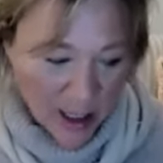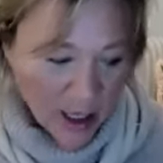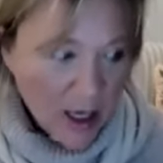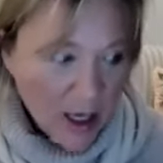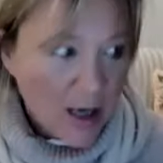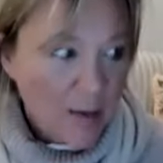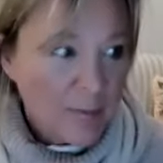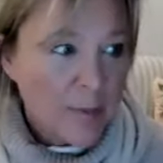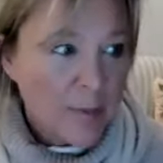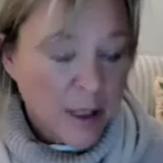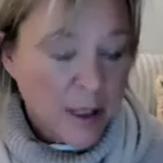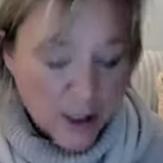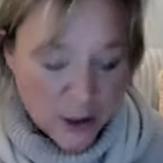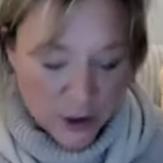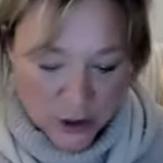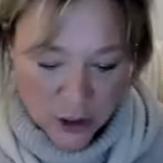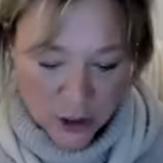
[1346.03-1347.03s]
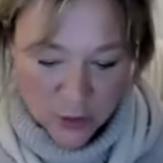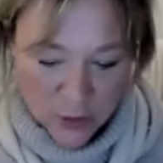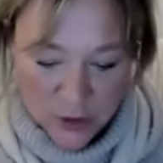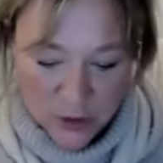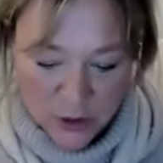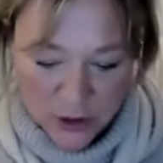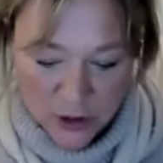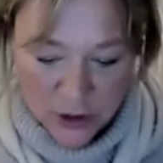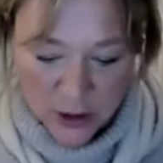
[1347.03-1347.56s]
Um,
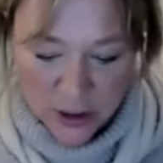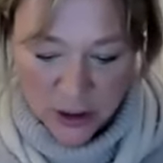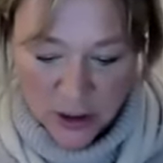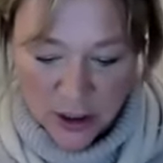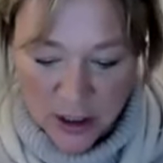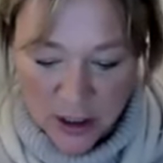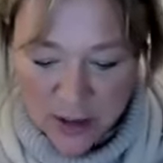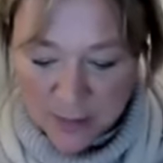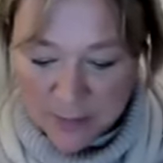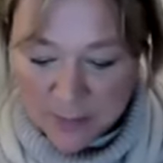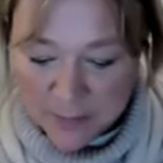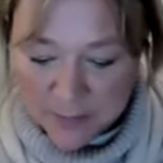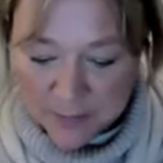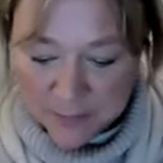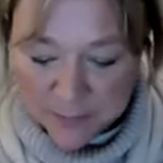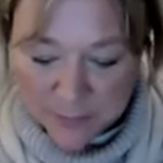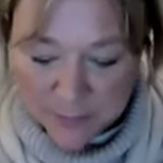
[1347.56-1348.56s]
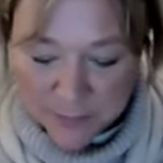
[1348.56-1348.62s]
don't um,